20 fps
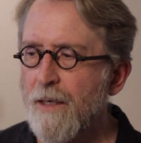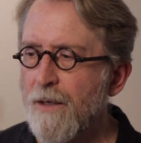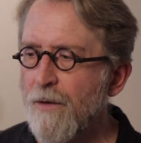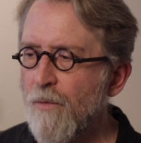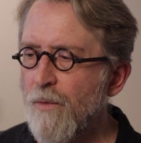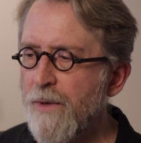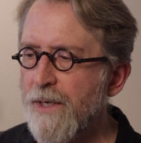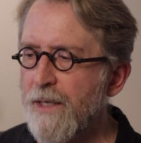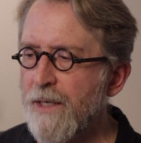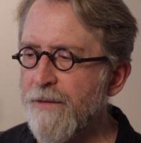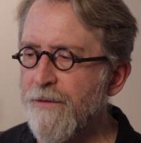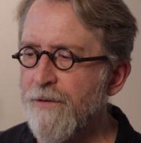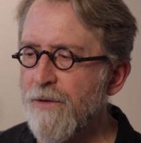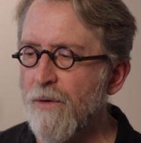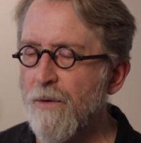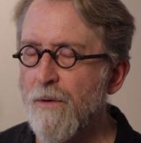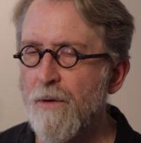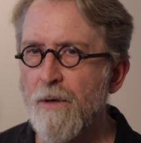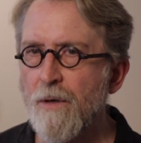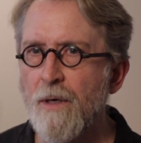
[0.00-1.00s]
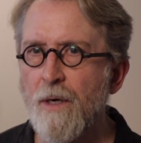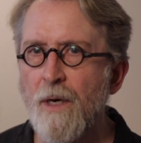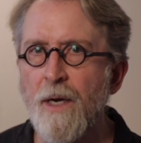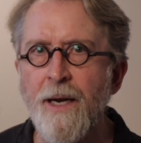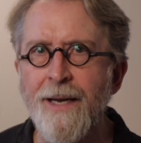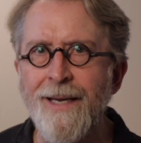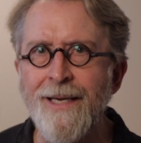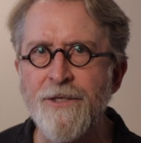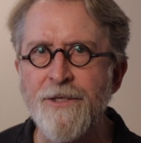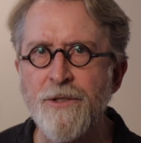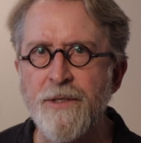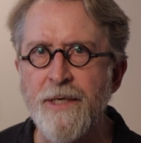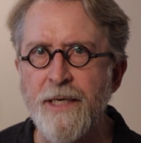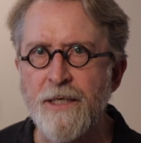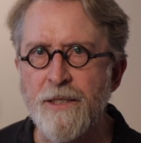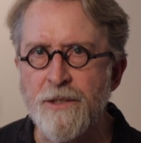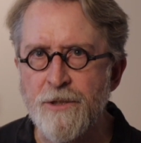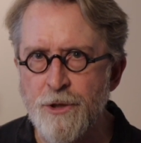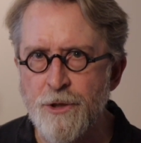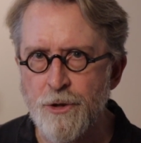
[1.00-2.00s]
with your
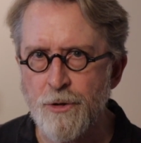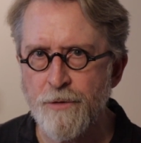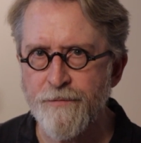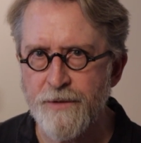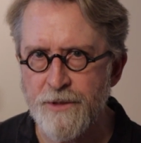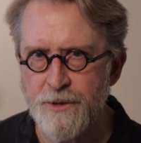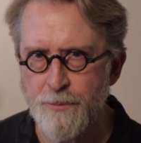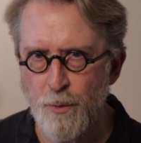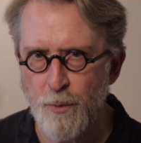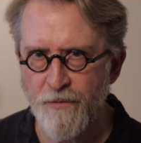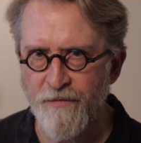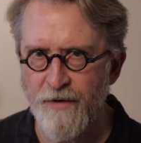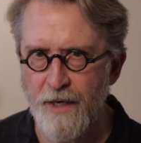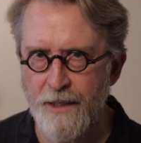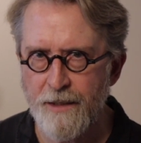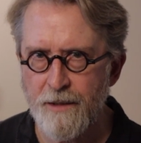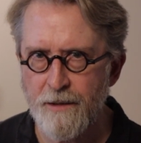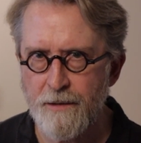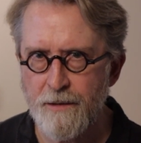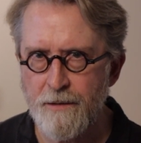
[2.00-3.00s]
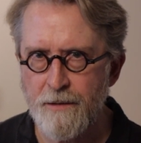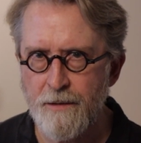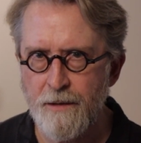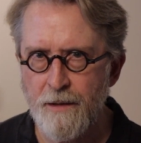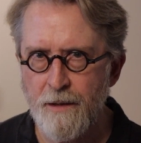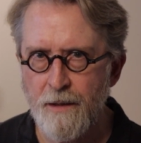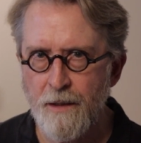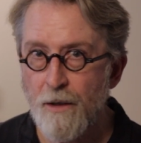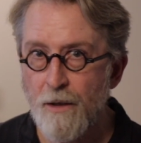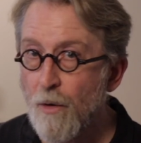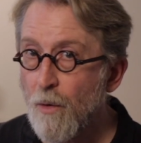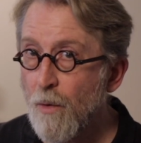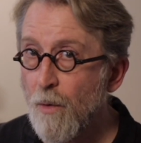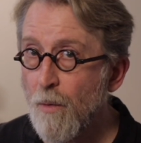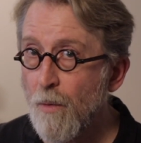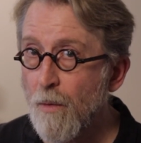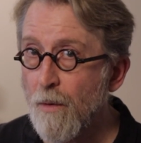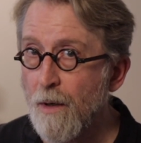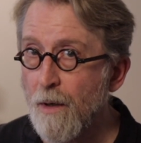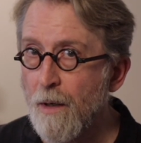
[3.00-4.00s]
internet service provider
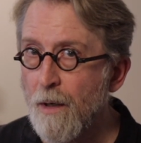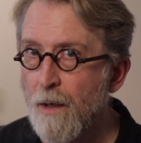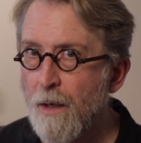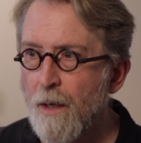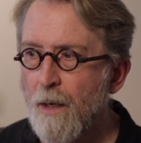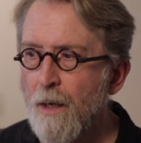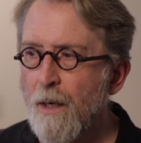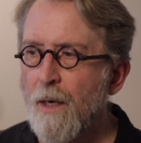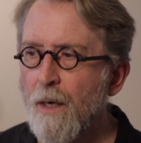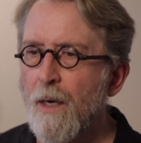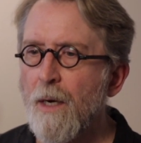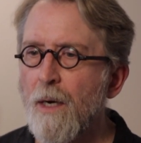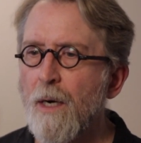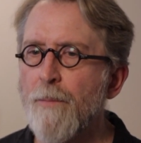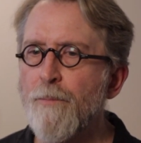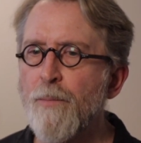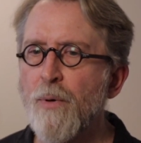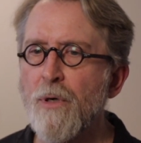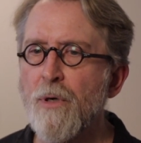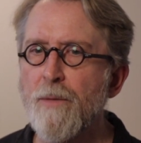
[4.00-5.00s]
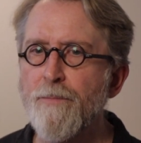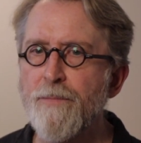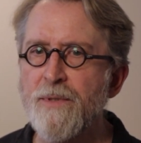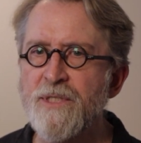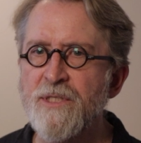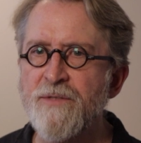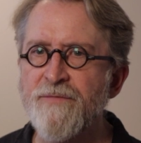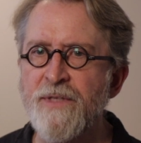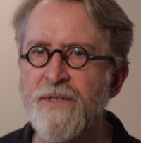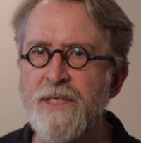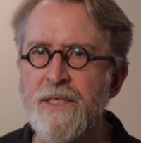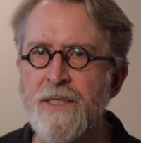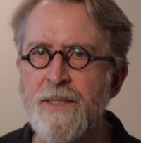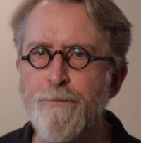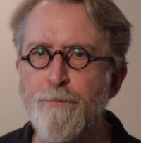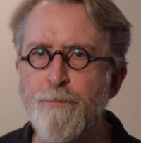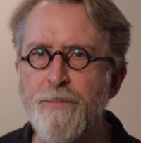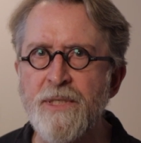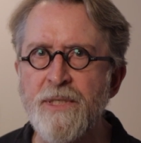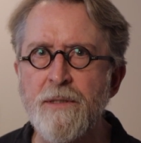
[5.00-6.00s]
or a purposefully
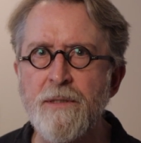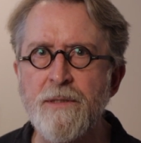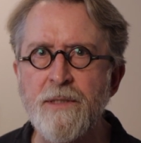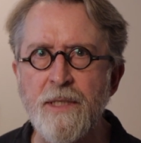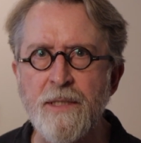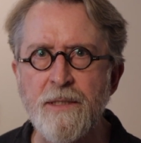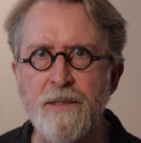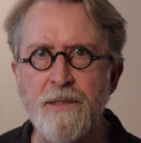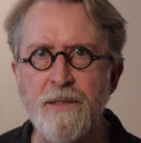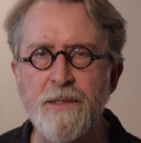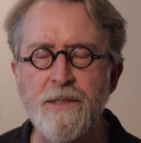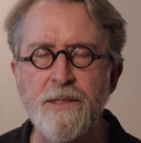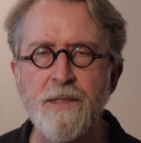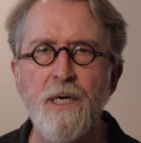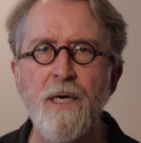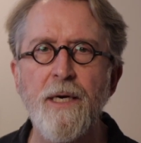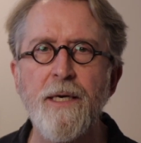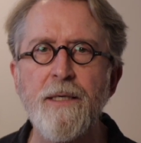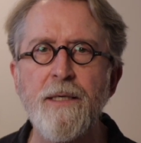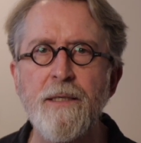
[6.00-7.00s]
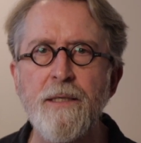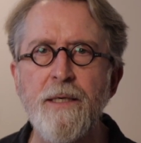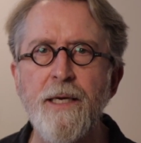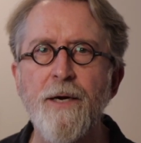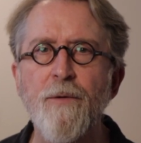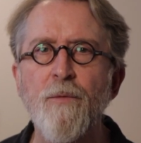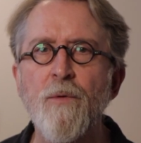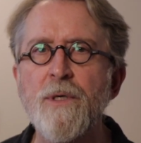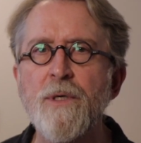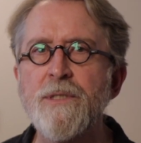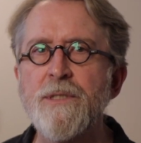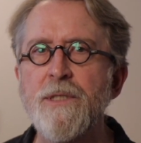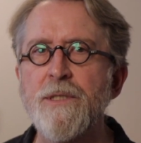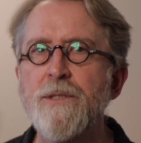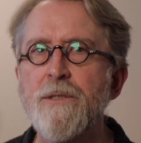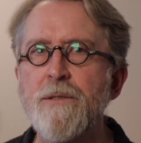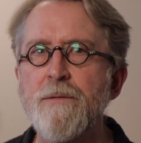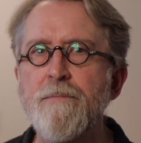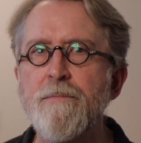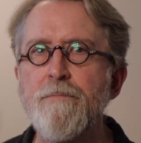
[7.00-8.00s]
built and designed network
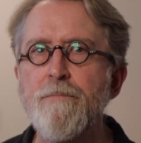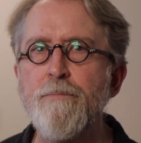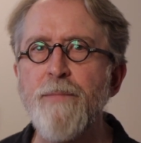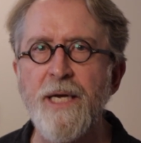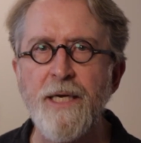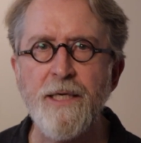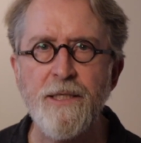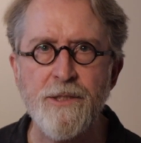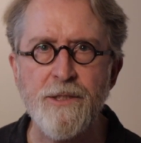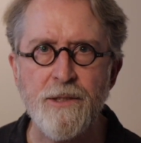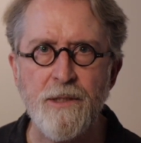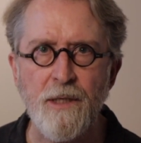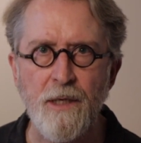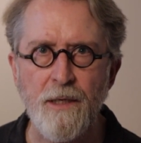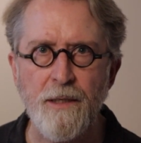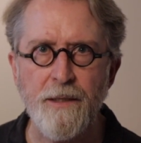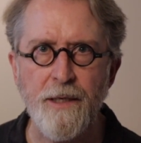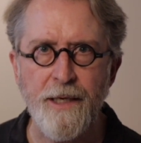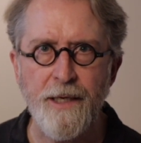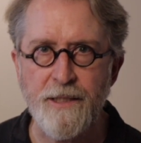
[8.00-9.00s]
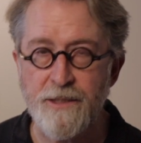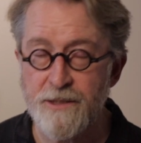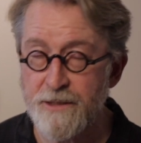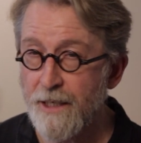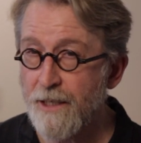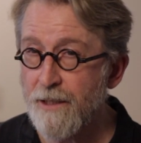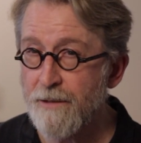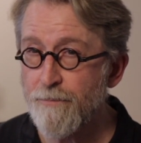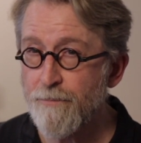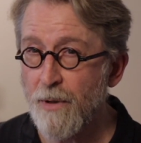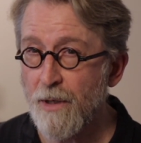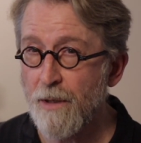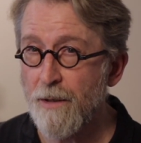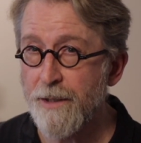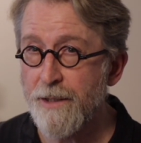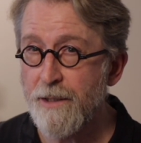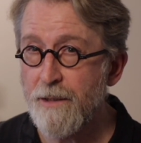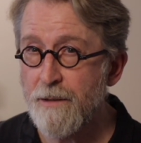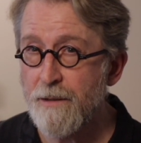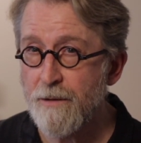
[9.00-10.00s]
system based on a
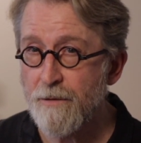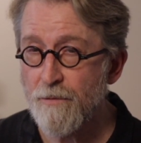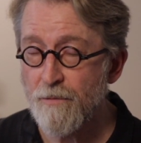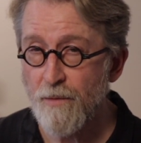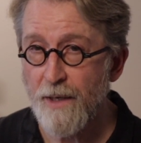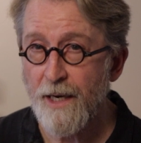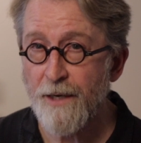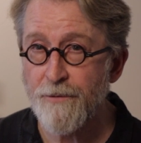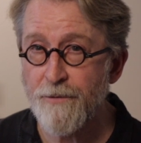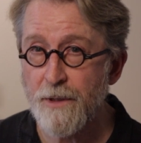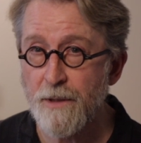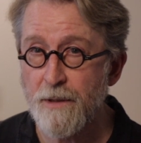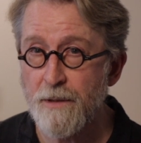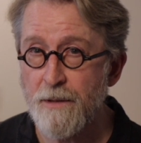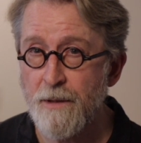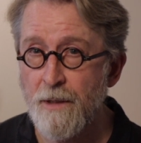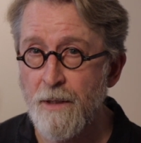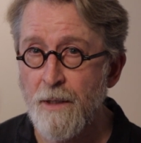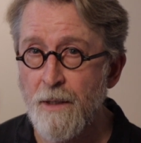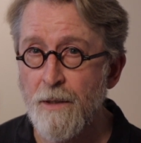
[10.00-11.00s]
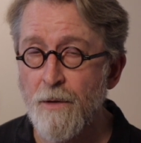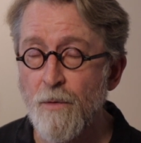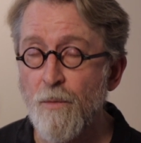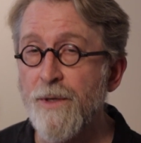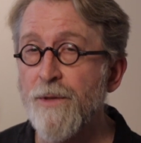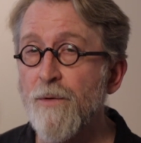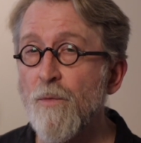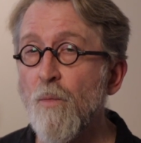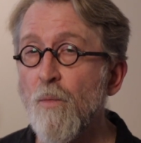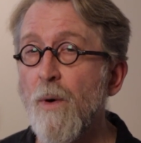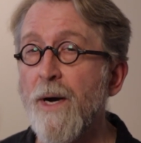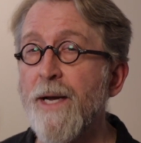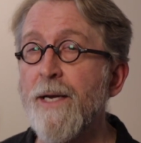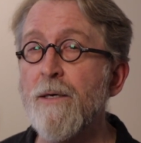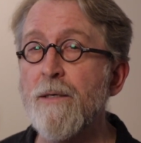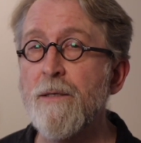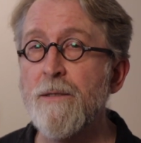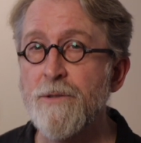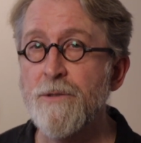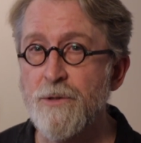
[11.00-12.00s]
second-party router with
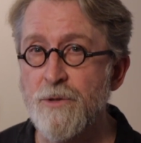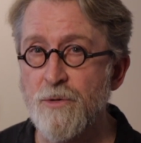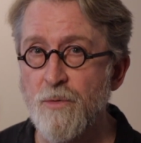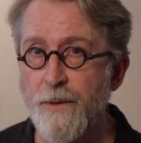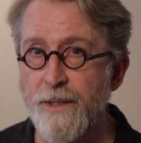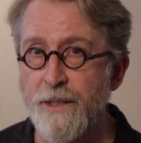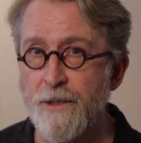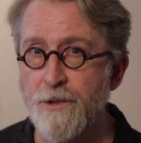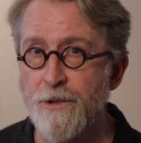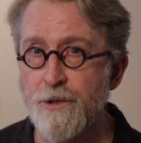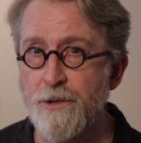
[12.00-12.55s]
wired switch.